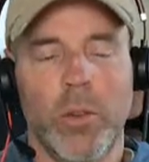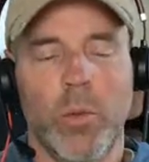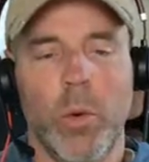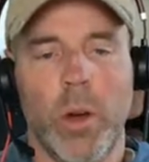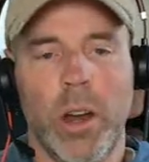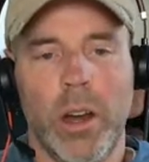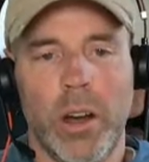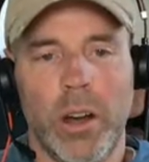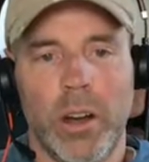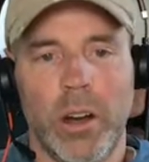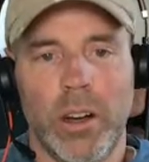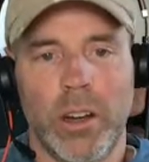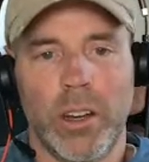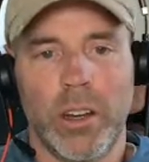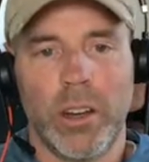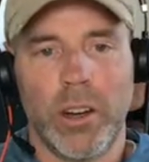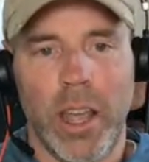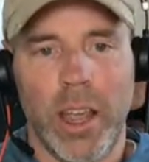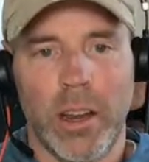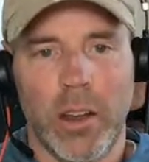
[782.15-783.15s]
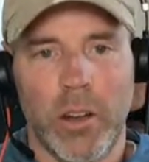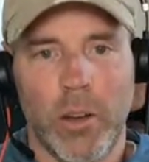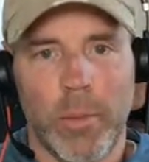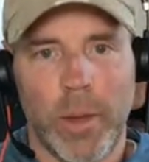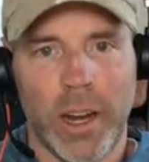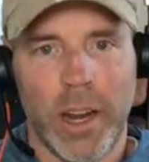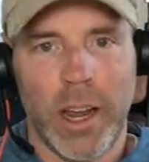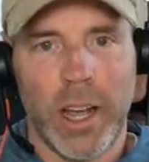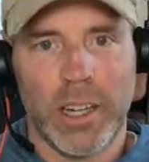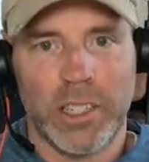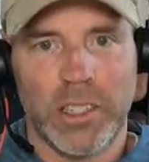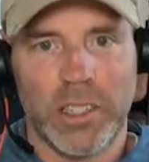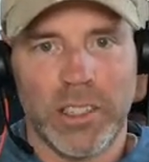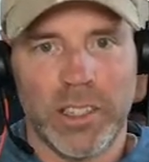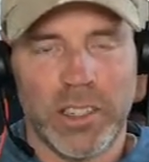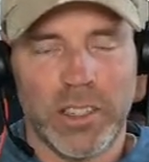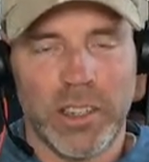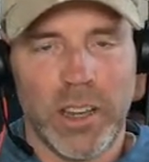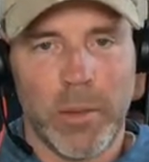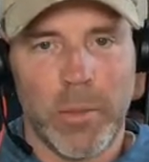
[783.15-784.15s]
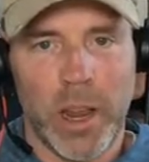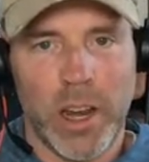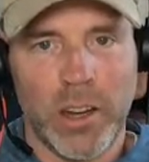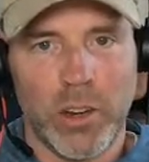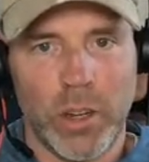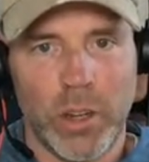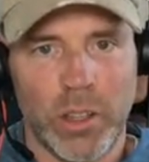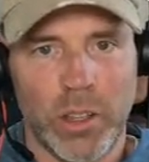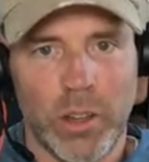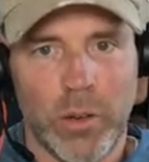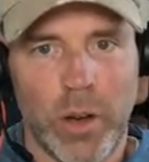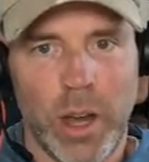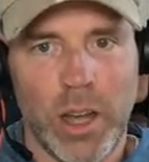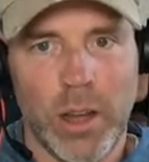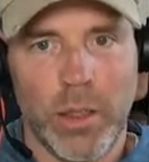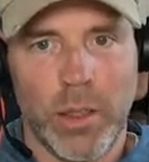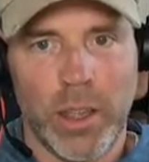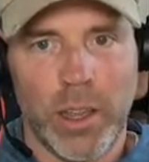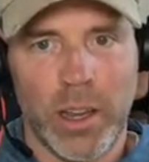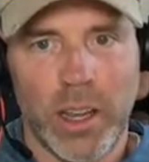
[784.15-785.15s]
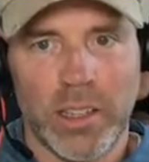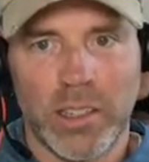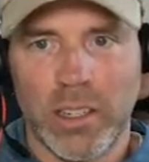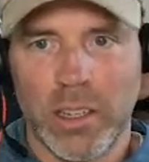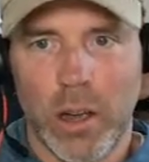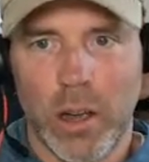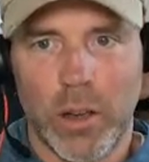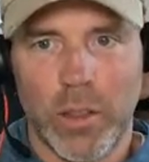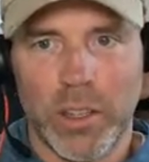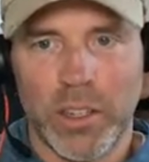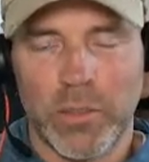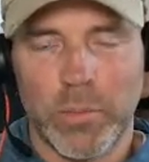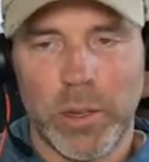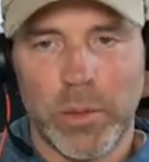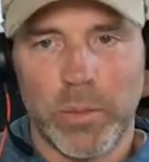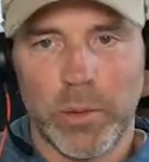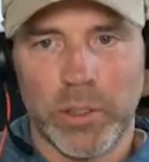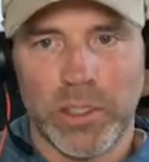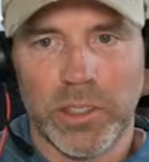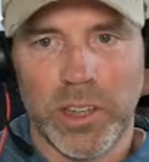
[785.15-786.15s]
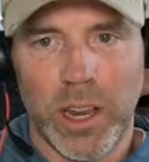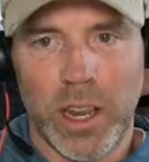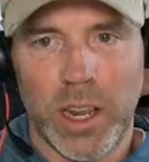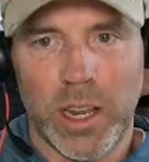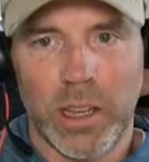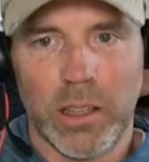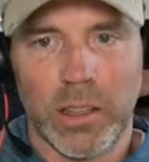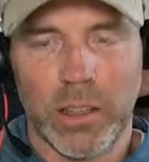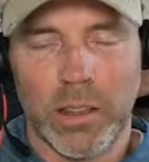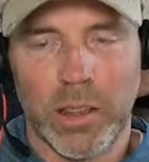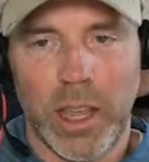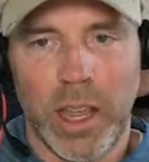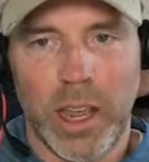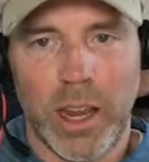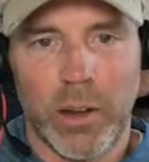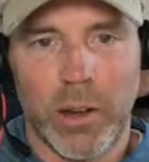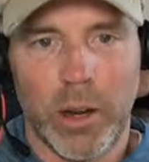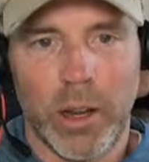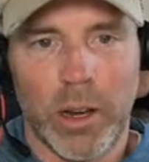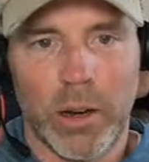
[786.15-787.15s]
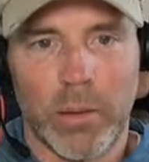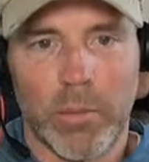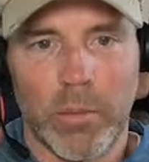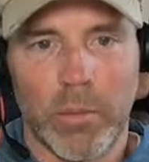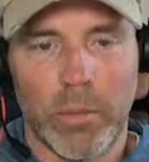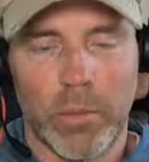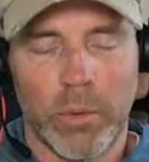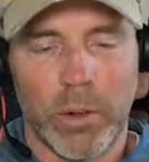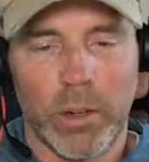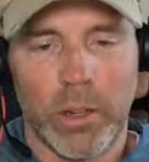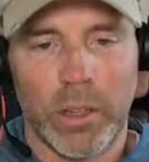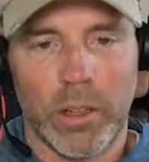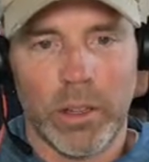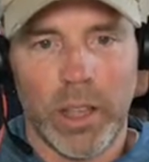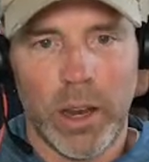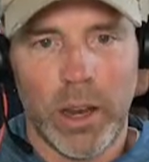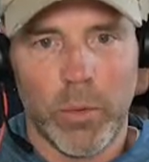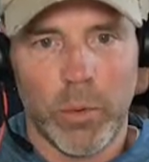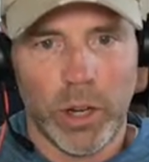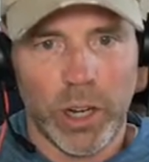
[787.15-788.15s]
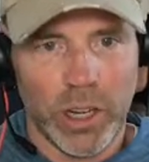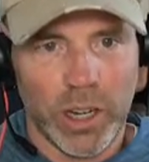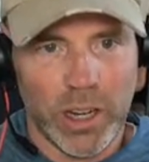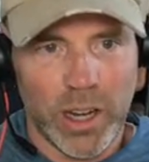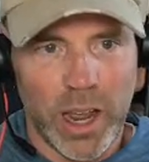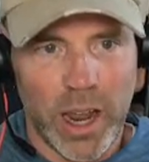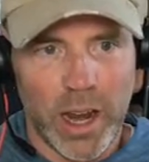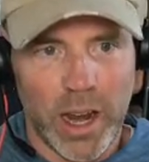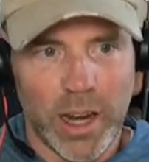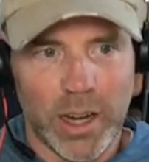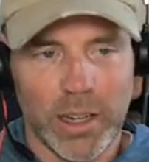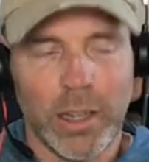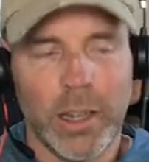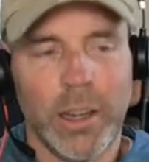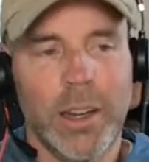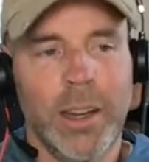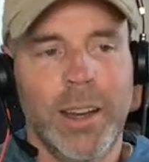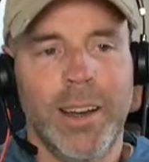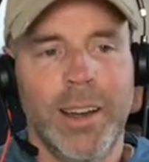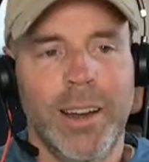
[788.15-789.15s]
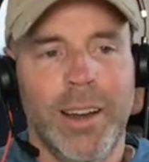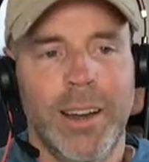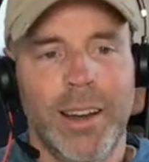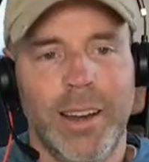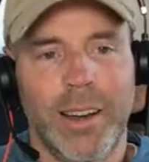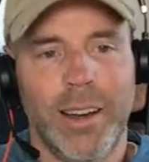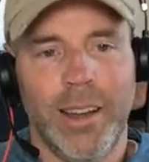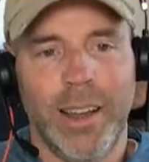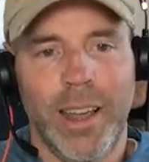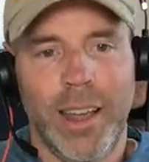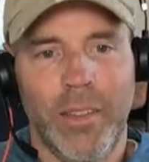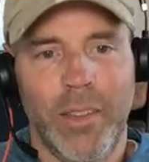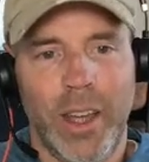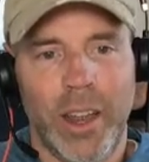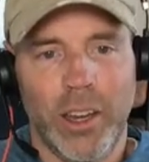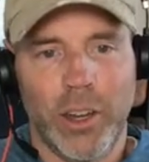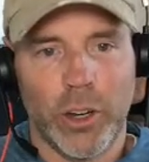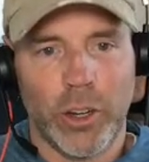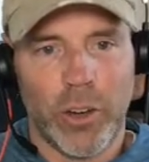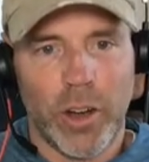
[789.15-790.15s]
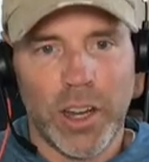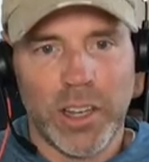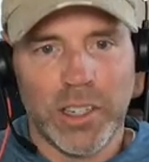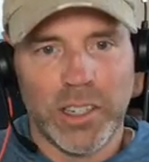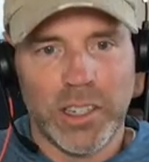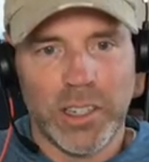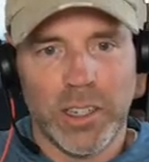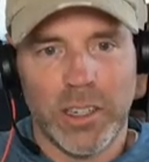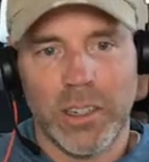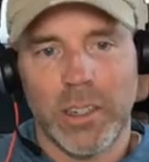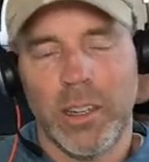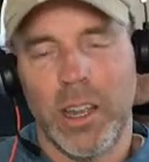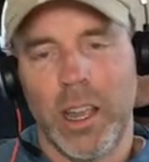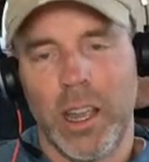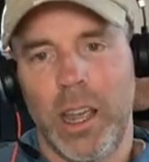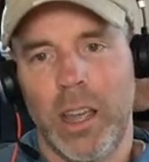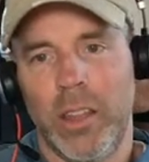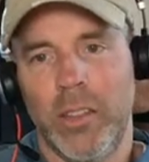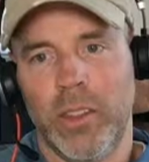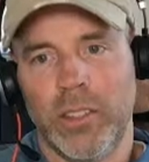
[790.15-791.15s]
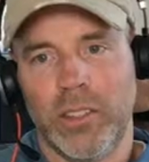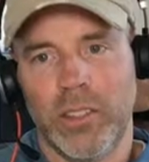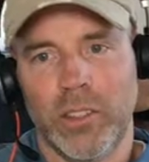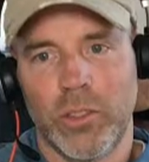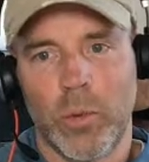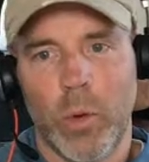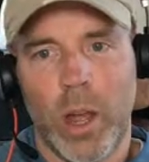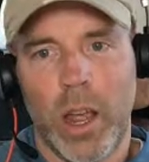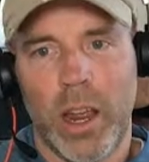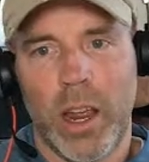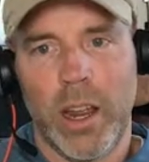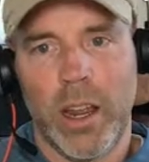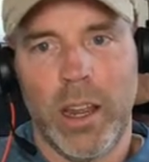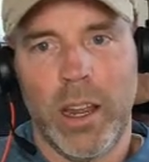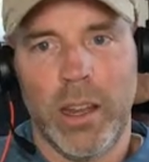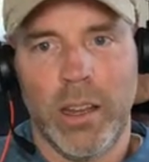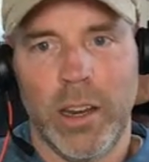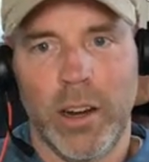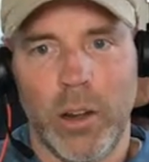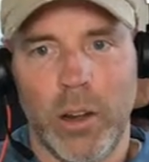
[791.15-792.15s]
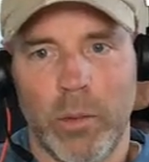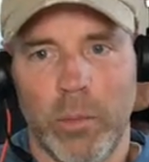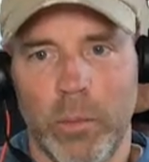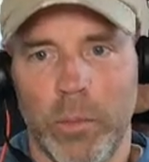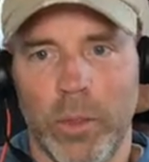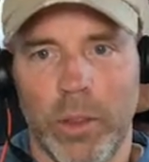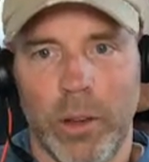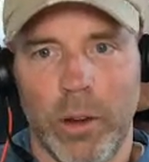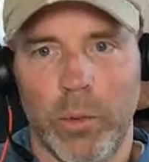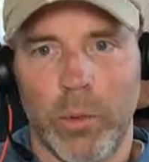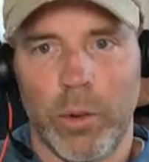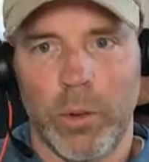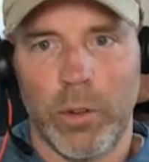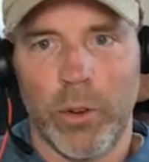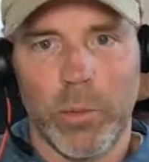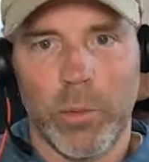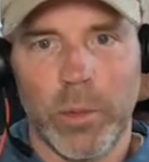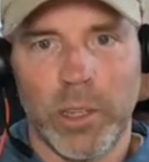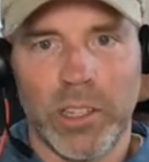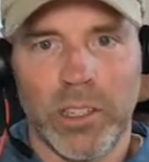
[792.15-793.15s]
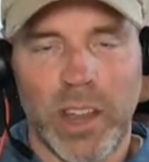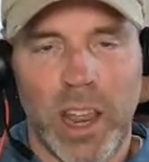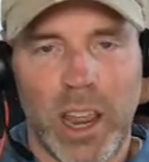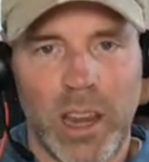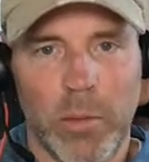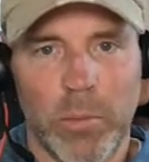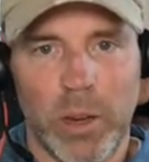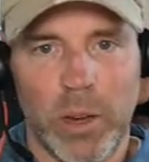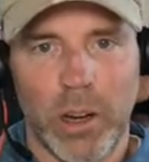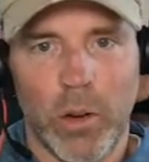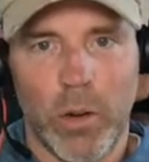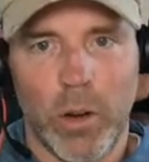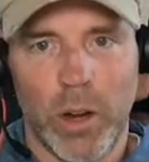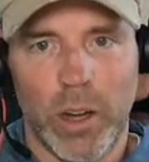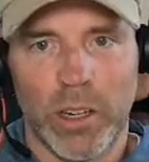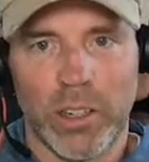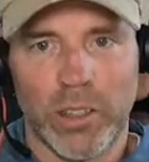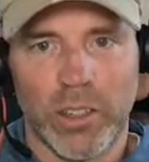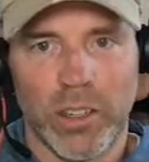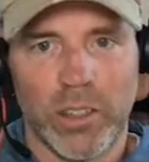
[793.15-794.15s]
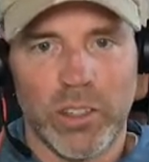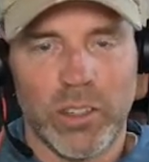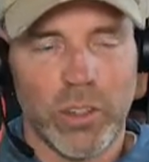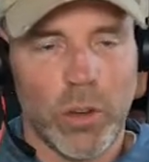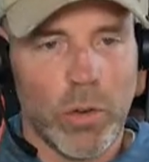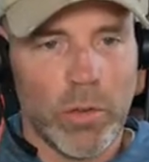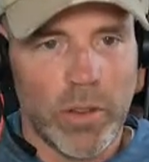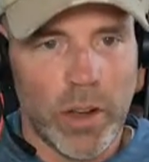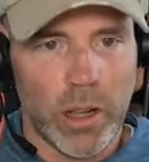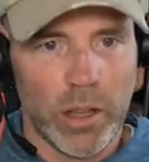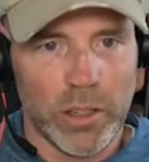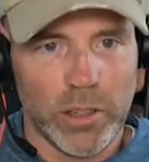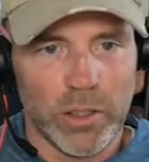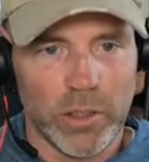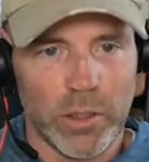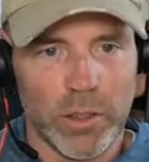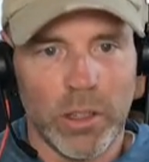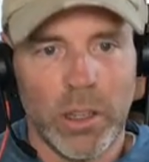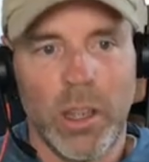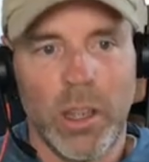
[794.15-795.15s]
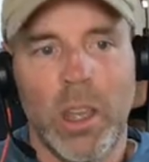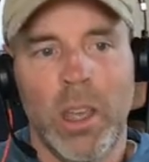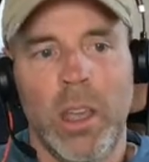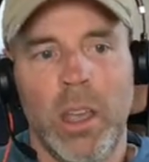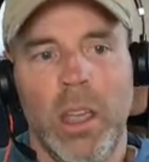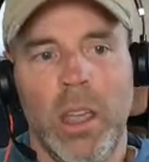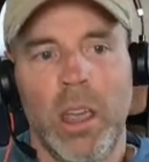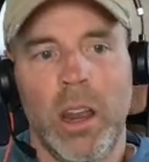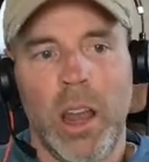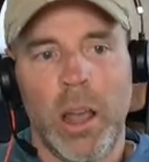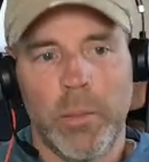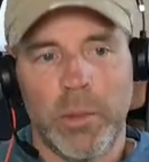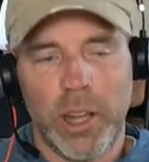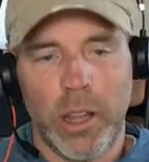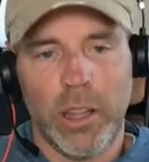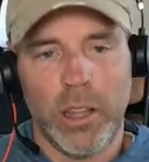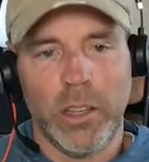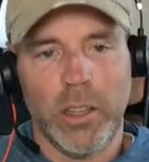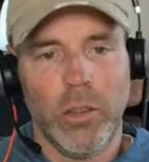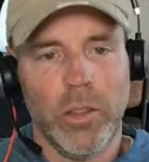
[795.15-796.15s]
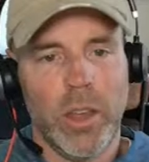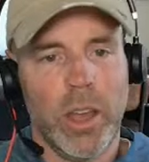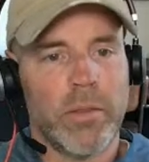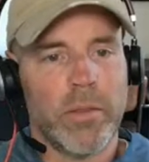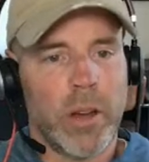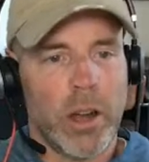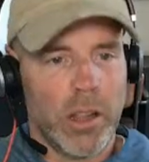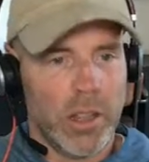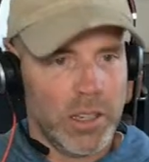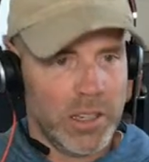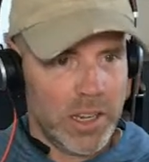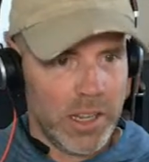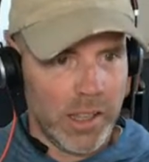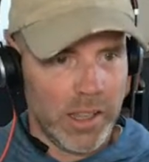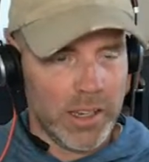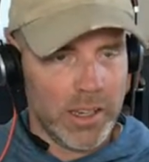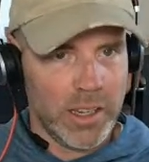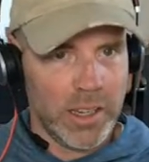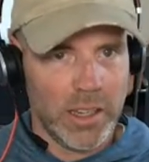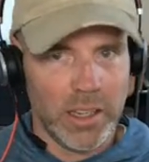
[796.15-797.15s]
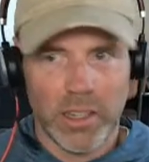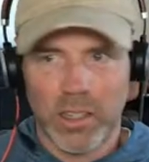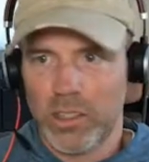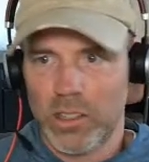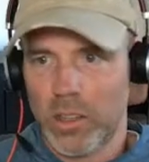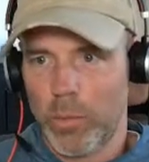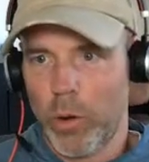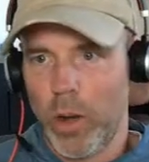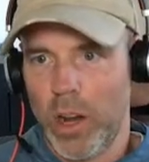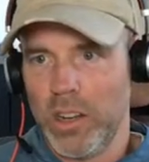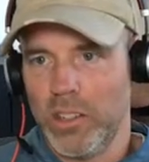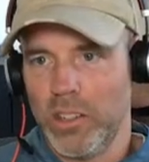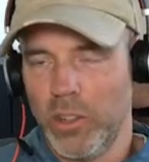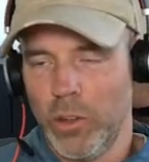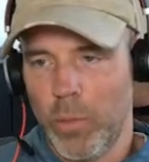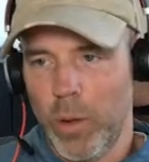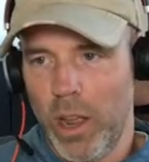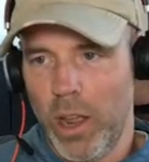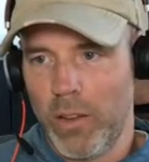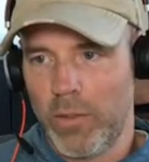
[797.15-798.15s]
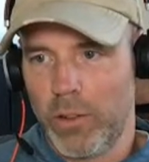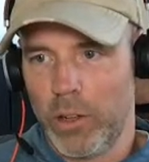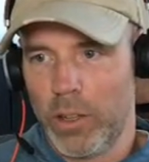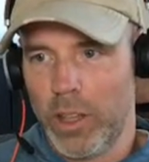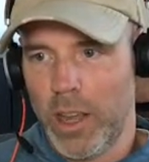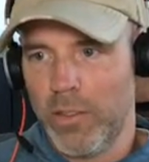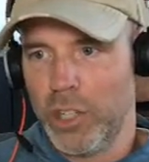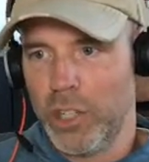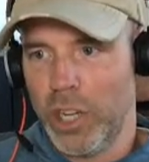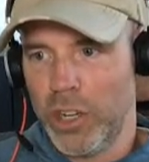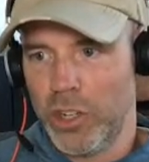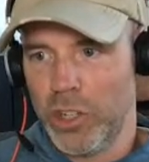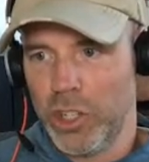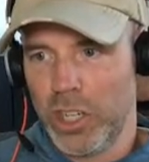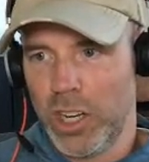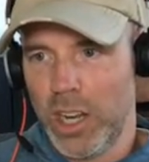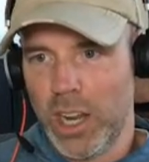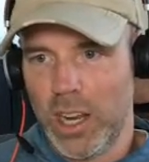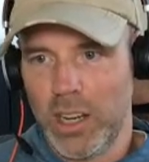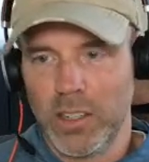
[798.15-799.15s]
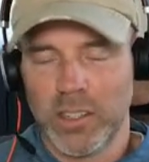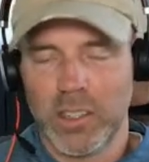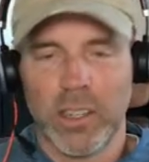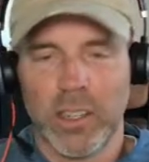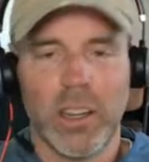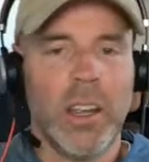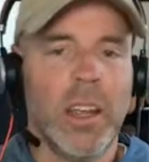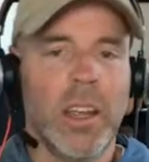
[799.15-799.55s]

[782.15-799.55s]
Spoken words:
Where you're like, oh my gosh, am I doing the right thing? I see all these people saying that that we're gonna die and that you're crazy. And this is why, the normies hate Bitcoin, because it's so volatile. And I'm telling you that volatility is the price you pay for life-changing gains.